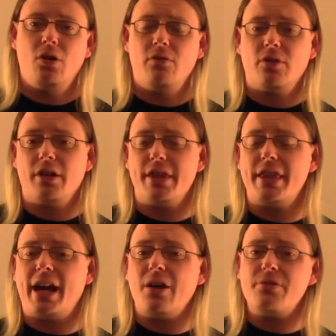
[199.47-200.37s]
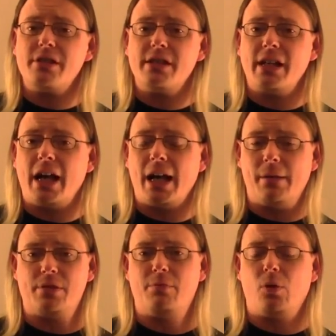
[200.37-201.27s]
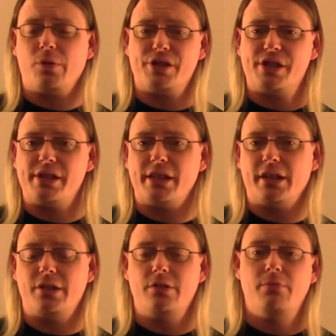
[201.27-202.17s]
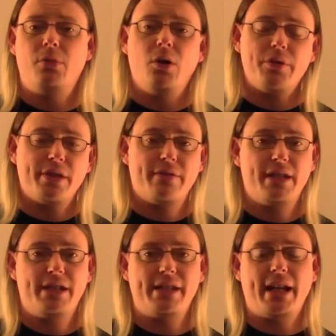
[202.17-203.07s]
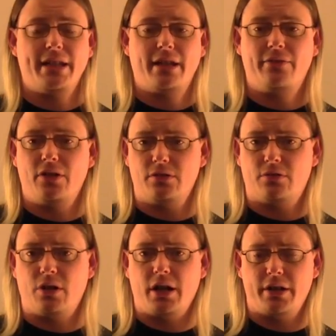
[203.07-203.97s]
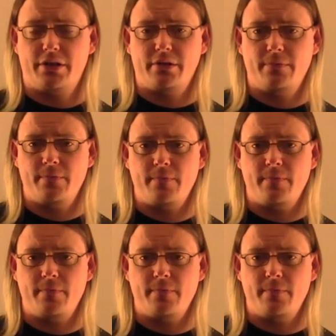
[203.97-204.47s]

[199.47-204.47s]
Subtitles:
over 1,000 times more resistant to both of these antifungal drugs.